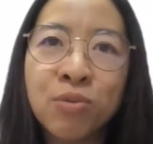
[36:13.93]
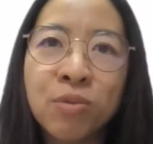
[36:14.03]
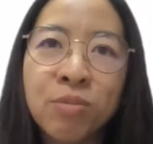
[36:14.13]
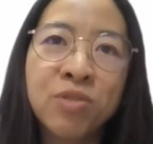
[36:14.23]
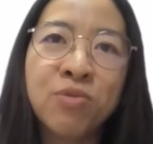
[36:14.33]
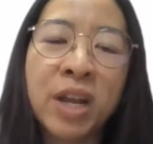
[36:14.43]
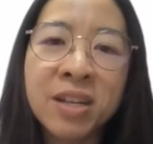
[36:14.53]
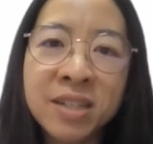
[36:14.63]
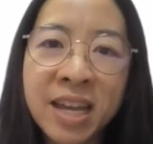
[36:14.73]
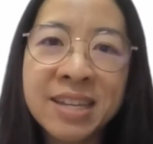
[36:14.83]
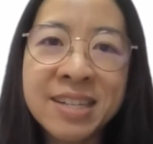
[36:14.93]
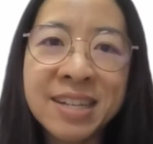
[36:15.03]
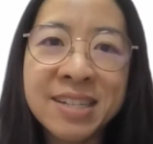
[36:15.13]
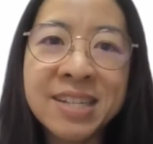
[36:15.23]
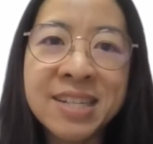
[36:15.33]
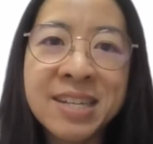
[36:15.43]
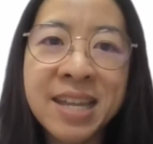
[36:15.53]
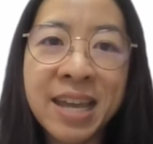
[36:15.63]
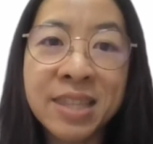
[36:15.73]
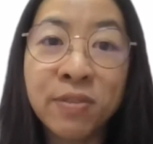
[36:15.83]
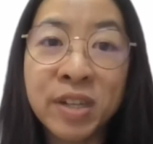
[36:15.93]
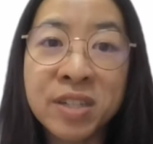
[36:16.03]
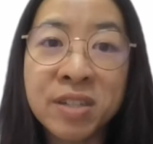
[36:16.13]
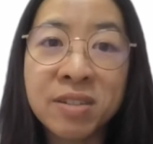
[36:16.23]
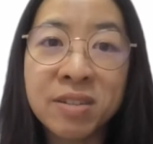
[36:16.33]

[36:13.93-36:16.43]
is recognizing that cities are at different